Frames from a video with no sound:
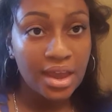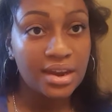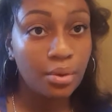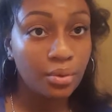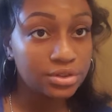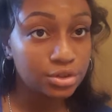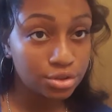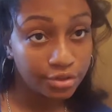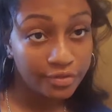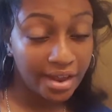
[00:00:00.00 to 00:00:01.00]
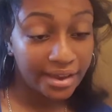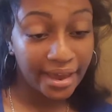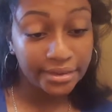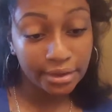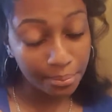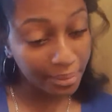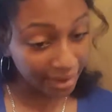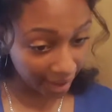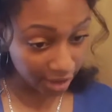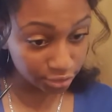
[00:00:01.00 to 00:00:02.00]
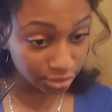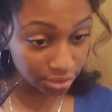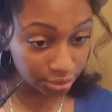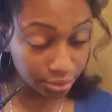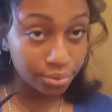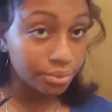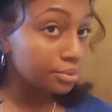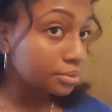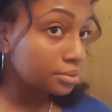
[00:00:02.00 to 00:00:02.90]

and I wasn't sure if I liked it, but I actually do.